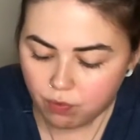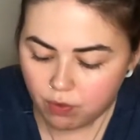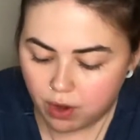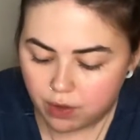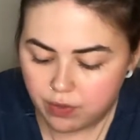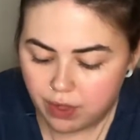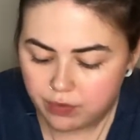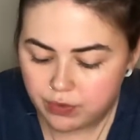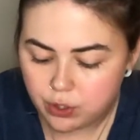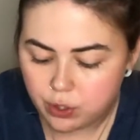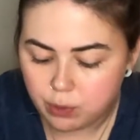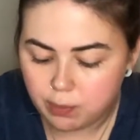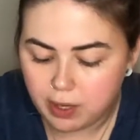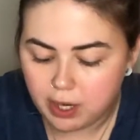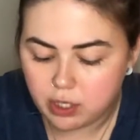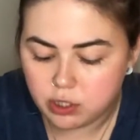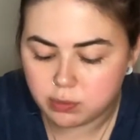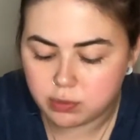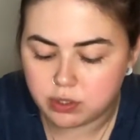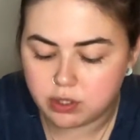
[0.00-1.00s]
that the new
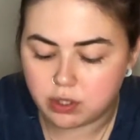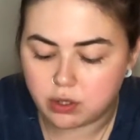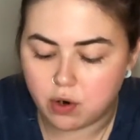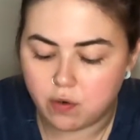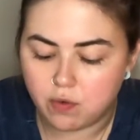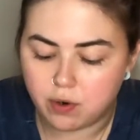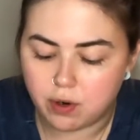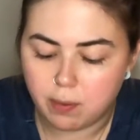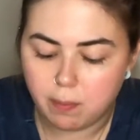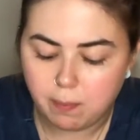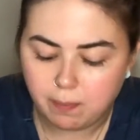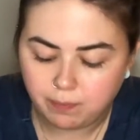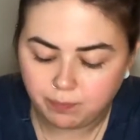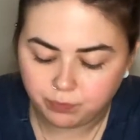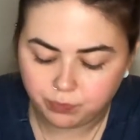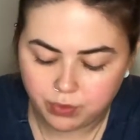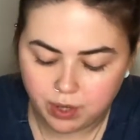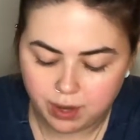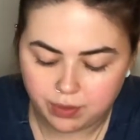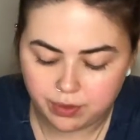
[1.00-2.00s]
management took over,
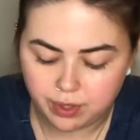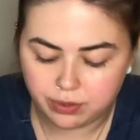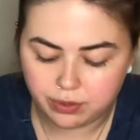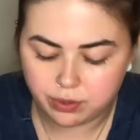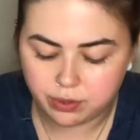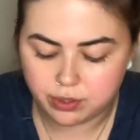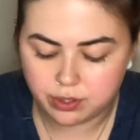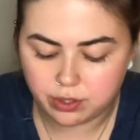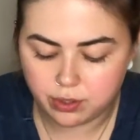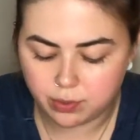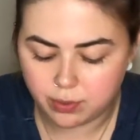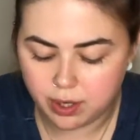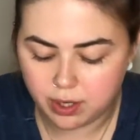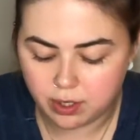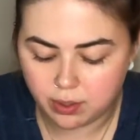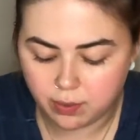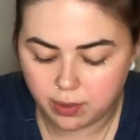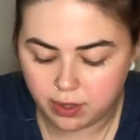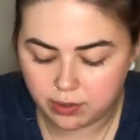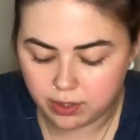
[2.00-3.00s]
and like, they're still running
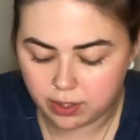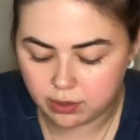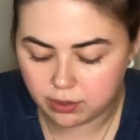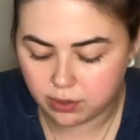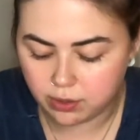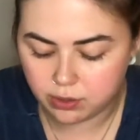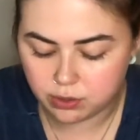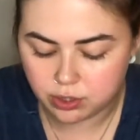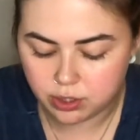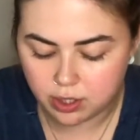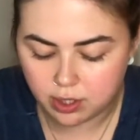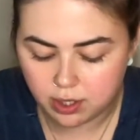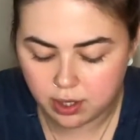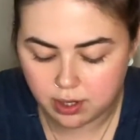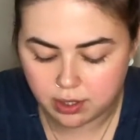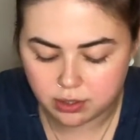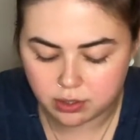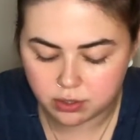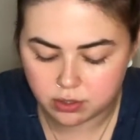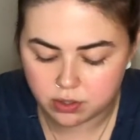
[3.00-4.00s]
around like little
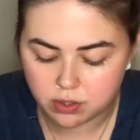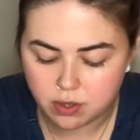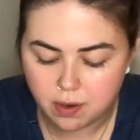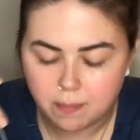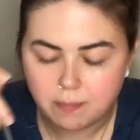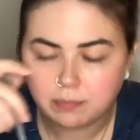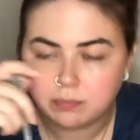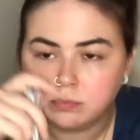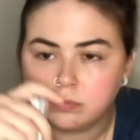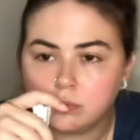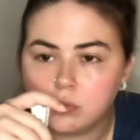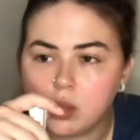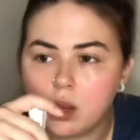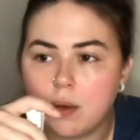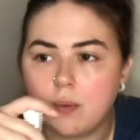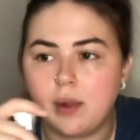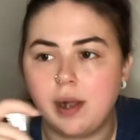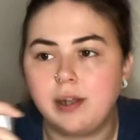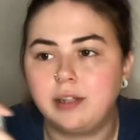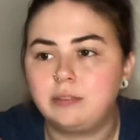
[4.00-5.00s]
chickens.
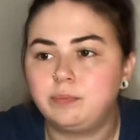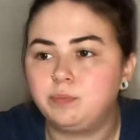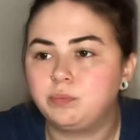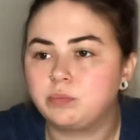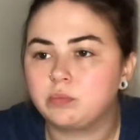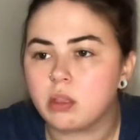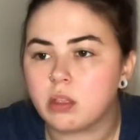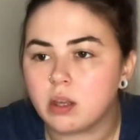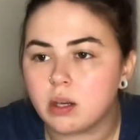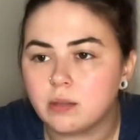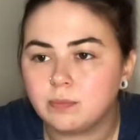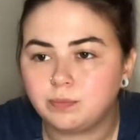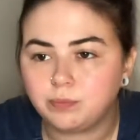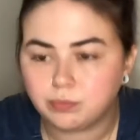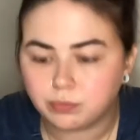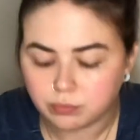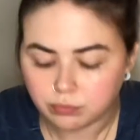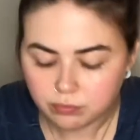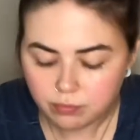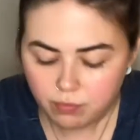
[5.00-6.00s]
Like,
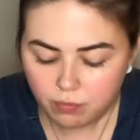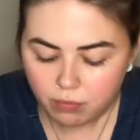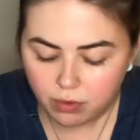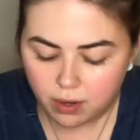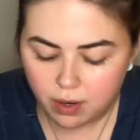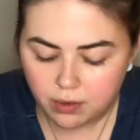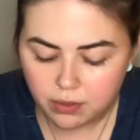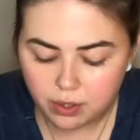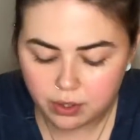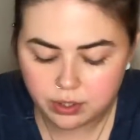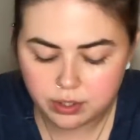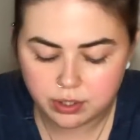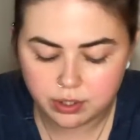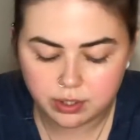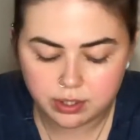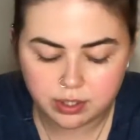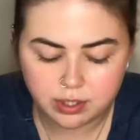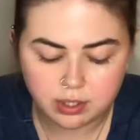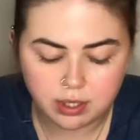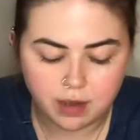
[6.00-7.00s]
there's
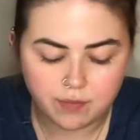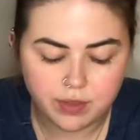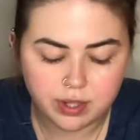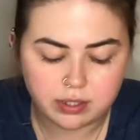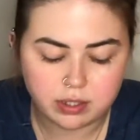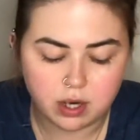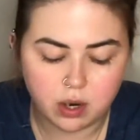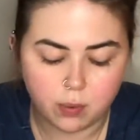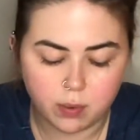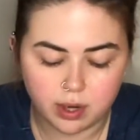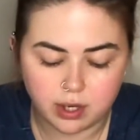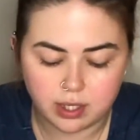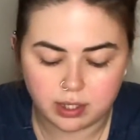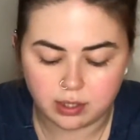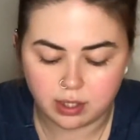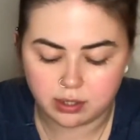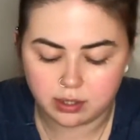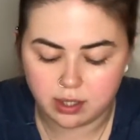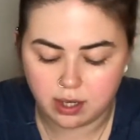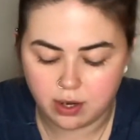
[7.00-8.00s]
certain stuff that's not working,
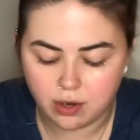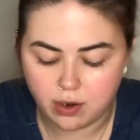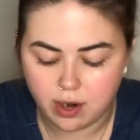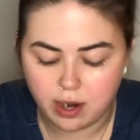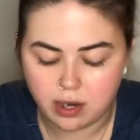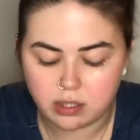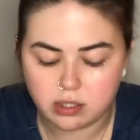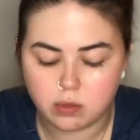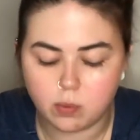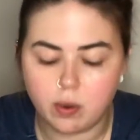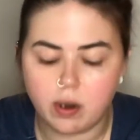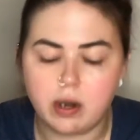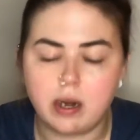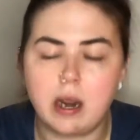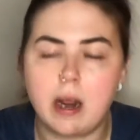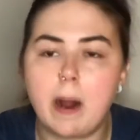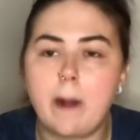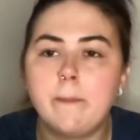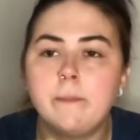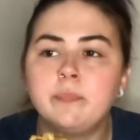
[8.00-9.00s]
like the internet isn't
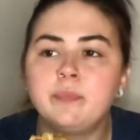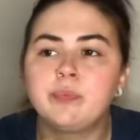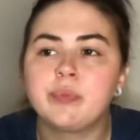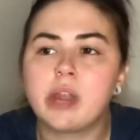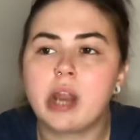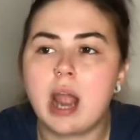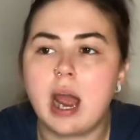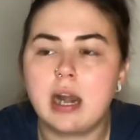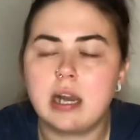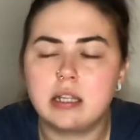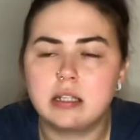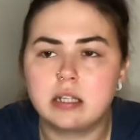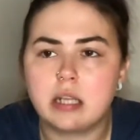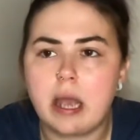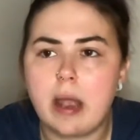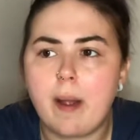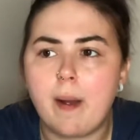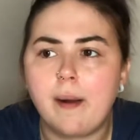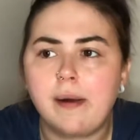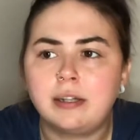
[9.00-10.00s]
working, and it's
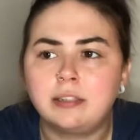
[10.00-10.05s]
like,